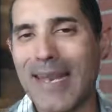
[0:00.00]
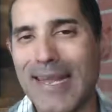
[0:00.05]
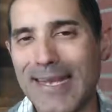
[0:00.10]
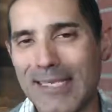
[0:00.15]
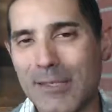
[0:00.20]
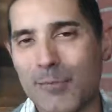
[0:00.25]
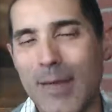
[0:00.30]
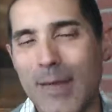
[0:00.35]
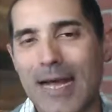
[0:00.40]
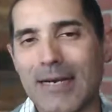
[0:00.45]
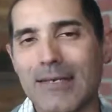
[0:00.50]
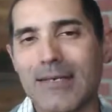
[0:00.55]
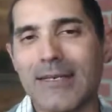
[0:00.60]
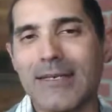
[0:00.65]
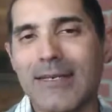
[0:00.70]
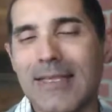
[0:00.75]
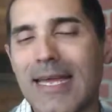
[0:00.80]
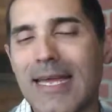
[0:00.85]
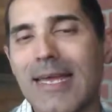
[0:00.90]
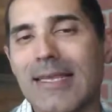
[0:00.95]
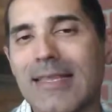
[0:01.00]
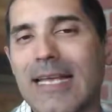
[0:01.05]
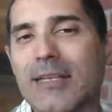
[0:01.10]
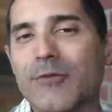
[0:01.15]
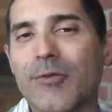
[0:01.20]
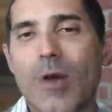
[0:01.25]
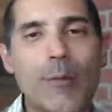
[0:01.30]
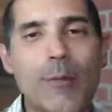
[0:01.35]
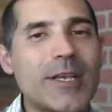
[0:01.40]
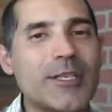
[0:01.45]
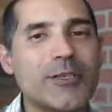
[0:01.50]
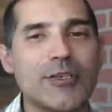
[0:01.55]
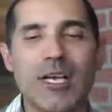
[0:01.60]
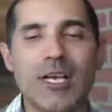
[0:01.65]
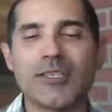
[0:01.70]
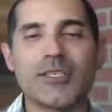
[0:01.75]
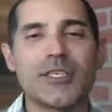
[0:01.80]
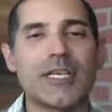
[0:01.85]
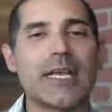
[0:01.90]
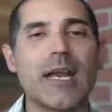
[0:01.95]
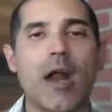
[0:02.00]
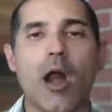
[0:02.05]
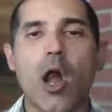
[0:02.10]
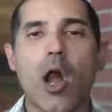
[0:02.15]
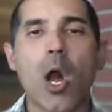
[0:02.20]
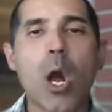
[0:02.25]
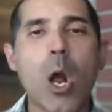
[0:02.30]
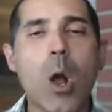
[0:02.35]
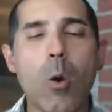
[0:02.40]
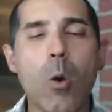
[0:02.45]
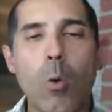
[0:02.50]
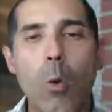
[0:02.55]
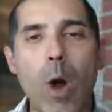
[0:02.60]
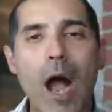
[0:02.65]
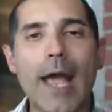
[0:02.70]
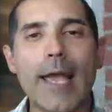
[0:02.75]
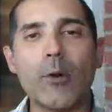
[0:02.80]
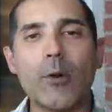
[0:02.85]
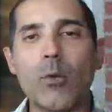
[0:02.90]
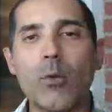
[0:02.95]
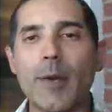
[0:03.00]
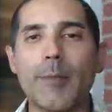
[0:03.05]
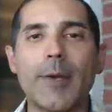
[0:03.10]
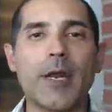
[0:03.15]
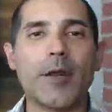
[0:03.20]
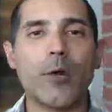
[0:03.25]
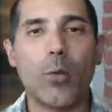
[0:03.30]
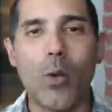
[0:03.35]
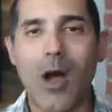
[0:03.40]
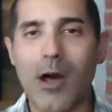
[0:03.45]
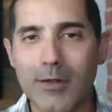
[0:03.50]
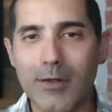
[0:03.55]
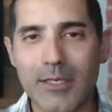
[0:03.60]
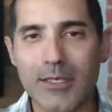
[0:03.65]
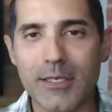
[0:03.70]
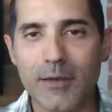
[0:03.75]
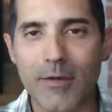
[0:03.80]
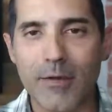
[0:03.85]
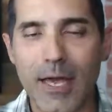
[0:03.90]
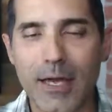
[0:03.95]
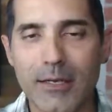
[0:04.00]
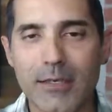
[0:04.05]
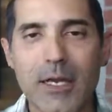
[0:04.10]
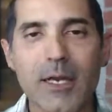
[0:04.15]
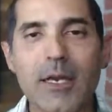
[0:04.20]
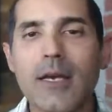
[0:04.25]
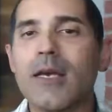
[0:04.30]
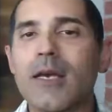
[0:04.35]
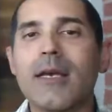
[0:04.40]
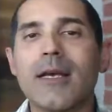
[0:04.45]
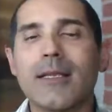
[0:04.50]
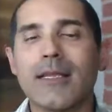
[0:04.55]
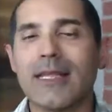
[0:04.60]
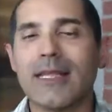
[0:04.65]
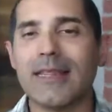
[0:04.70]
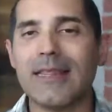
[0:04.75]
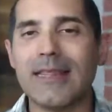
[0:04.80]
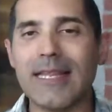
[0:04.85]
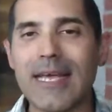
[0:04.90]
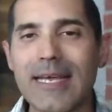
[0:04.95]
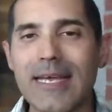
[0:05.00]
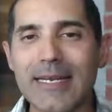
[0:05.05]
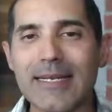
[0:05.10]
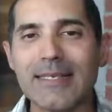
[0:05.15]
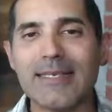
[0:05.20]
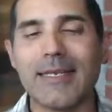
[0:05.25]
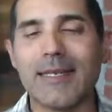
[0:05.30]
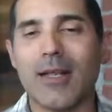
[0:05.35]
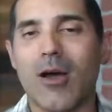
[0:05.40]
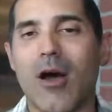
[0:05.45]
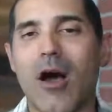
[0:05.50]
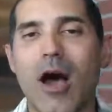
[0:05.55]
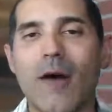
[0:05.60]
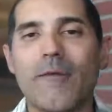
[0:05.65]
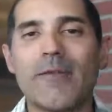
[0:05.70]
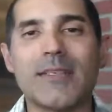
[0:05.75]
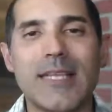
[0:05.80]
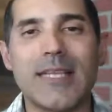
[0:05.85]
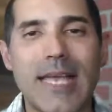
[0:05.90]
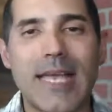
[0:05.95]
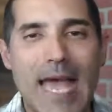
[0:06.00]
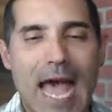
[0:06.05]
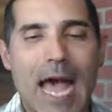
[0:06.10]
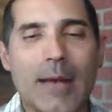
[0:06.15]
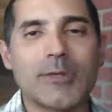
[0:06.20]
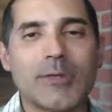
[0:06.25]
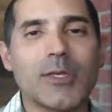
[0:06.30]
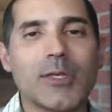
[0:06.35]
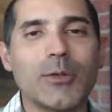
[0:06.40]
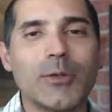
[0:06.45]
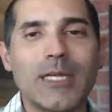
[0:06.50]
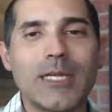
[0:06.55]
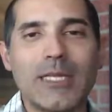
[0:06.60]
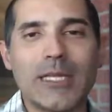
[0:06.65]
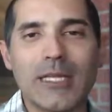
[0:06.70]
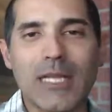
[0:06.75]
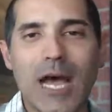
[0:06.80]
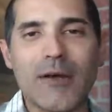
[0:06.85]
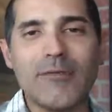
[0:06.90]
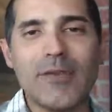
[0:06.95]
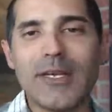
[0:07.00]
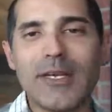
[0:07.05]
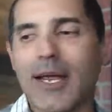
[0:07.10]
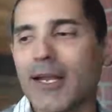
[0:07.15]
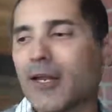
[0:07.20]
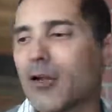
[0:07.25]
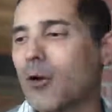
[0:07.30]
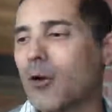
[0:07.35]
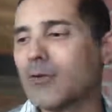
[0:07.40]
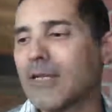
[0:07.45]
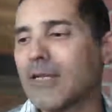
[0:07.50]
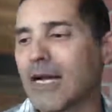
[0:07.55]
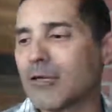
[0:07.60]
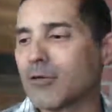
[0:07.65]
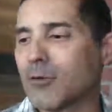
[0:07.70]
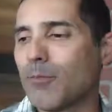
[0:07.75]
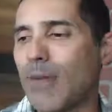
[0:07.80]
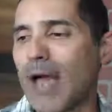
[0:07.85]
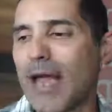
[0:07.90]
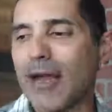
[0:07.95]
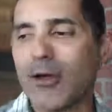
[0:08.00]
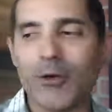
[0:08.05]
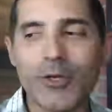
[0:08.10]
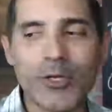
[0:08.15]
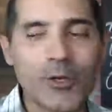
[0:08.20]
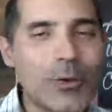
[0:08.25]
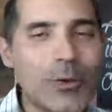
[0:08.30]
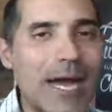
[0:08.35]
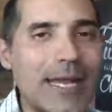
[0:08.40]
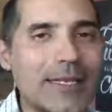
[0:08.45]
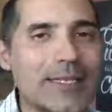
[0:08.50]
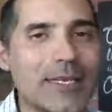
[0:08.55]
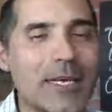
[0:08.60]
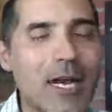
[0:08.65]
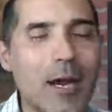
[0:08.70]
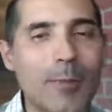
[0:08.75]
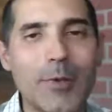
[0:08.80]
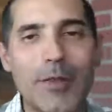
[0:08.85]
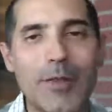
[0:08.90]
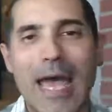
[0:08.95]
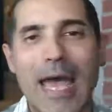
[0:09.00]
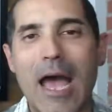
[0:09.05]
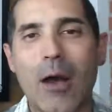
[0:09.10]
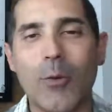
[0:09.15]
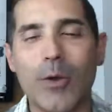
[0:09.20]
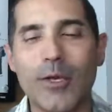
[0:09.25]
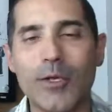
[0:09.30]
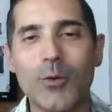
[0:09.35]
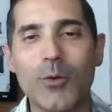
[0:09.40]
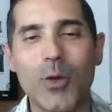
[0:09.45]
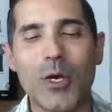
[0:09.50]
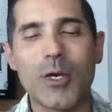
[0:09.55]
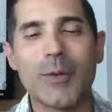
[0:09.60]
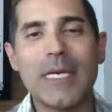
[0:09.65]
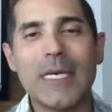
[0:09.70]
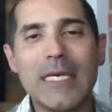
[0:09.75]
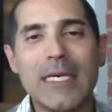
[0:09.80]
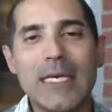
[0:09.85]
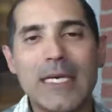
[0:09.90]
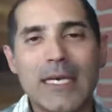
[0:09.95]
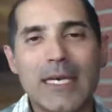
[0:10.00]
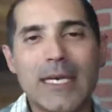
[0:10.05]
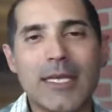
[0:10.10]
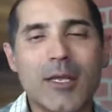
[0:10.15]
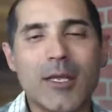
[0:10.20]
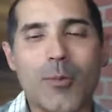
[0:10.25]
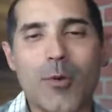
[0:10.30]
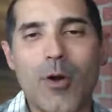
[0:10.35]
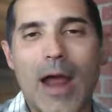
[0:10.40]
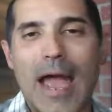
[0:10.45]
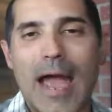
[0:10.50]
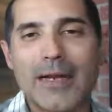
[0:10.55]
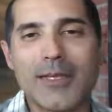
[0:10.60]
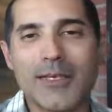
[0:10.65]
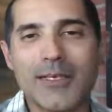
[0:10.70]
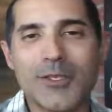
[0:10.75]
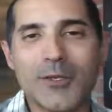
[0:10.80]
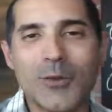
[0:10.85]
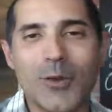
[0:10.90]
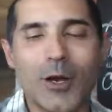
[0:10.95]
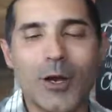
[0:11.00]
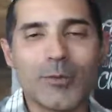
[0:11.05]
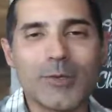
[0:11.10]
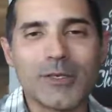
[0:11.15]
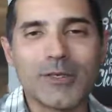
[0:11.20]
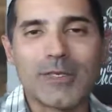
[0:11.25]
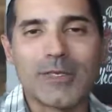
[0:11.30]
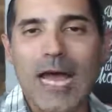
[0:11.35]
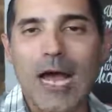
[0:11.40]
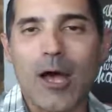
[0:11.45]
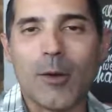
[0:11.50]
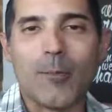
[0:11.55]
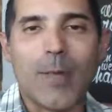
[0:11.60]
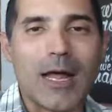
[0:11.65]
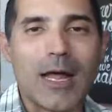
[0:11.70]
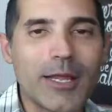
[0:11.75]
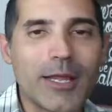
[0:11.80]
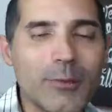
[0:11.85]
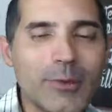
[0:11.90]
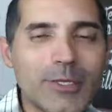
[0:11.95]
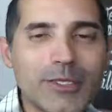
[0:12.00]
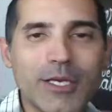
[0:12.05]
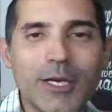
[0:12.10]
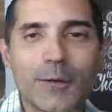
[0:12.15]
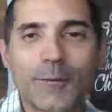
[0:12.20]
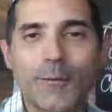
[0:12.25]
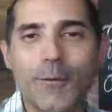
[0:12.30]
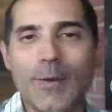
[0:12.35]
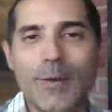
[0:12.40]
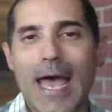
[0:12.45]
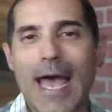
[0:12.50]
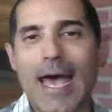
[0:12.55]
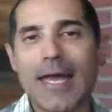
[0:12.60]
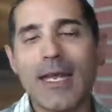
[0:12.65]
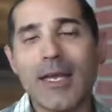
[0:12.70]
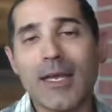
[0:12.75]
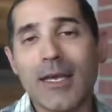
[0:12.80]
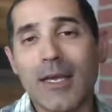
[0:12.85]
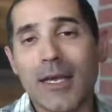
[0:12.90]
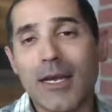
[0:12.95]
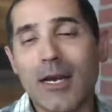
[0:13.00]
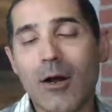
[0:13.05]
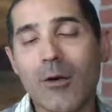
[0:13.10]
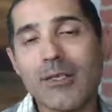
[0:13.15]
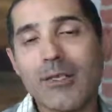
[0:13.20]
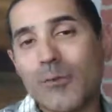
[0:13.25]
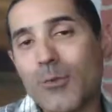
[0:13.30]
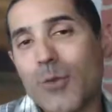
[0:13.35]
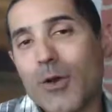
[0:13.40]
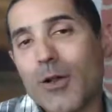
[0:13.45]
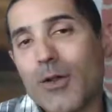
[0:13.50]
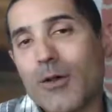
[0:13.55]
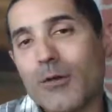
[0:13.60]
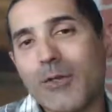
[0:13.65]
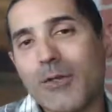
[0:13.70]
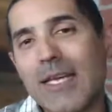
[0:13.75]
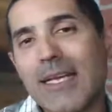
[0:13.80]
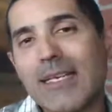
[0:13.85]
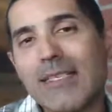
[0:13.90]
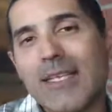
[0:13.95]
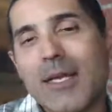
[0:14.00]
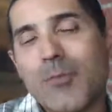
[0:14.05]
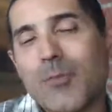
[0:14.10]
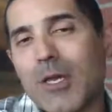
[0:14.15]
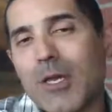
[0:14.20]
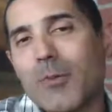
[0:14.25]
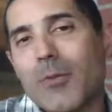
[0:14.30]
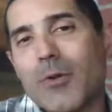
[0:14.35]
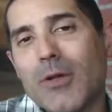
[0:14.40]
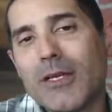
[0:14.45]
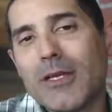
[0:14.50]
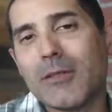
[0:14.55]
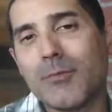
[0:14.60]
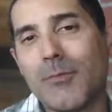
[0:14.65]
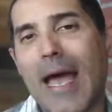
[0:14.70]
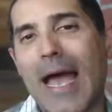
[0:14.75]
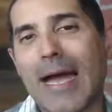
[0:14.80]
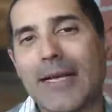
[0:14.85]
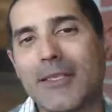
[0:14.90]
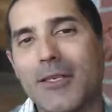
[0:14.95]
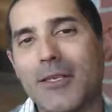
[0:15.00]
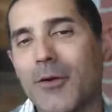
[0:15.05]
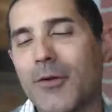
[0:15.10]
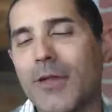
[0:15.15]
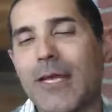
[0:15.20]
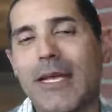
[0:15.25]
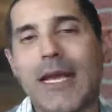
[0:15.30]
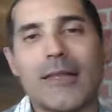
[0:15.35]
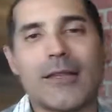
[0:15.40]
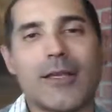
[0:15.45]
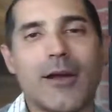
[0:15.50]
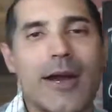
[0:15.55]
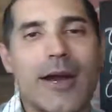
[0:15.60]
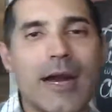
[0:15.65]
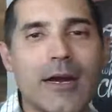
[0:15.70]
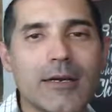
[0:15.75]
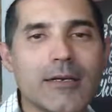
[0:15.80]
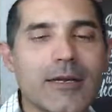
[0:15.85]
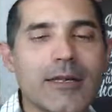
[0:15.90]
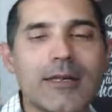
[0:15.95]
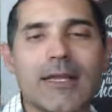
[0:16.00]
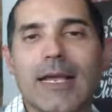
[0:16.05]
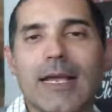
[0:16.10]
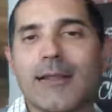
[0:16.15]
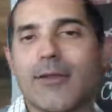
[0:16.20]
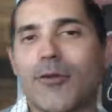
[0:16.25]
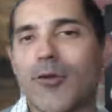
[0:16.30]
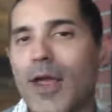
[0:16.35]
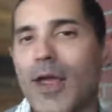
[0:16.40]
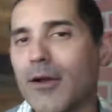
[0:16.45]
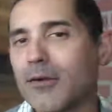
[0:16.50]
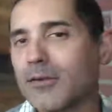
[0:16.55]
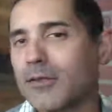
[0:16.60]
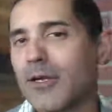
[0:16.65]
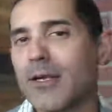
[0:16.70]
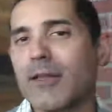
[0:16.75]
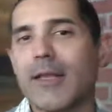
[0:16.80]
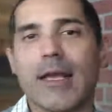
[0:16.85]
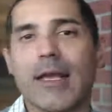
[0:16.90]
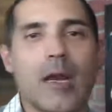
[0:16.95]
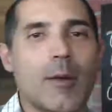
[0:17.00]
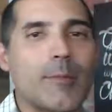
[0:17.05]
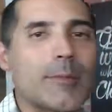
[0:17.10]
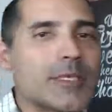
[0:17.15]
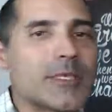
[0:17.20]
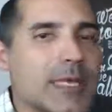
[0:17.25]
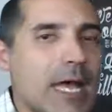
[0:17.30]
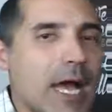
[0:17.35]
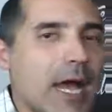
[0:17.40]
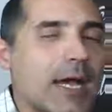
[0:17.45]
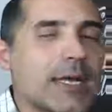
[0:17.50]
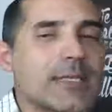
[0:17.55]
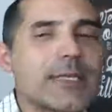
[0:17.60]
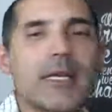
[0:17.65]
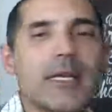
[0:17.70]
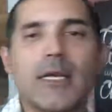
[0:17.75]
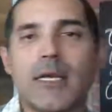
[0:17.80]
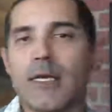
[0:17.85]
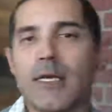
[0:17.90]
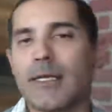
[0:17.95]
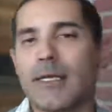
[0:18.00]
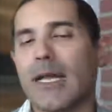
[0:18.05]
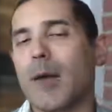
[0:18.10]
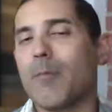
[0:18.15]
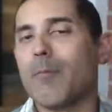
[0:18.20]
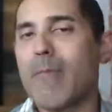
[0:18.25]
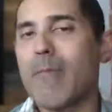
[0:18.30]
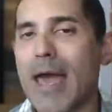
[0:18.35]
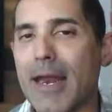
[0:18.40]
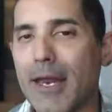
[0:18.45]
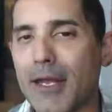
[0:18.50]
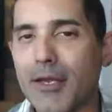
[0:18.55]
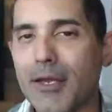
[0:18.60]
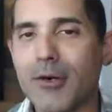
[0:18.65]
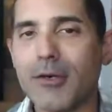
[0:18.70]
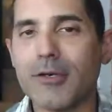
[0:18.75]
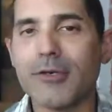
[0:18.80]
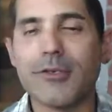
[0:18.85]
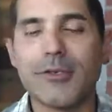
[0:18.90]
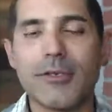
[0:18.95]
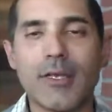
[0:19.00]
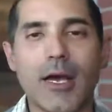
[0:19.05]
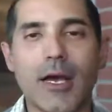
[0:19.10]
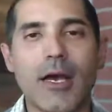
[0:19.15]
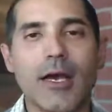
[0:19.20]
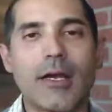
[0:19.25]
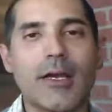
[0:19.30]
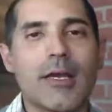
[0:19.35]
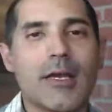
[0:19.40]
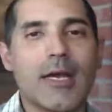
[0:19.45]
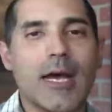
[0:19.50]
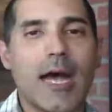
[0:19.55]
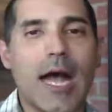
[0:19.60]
an expected thing. That's why we just did our Wine, Women, and Wellness event. The ladies in the office, they absolutely loved it. I know, Dr. Michael, you got to come to that when you were in the practice. You helped us out. Molly was here for that. You know, it's one of those things that people expect. You know, they got their hair done, they got their nails done, they got a massage, they got manicures done,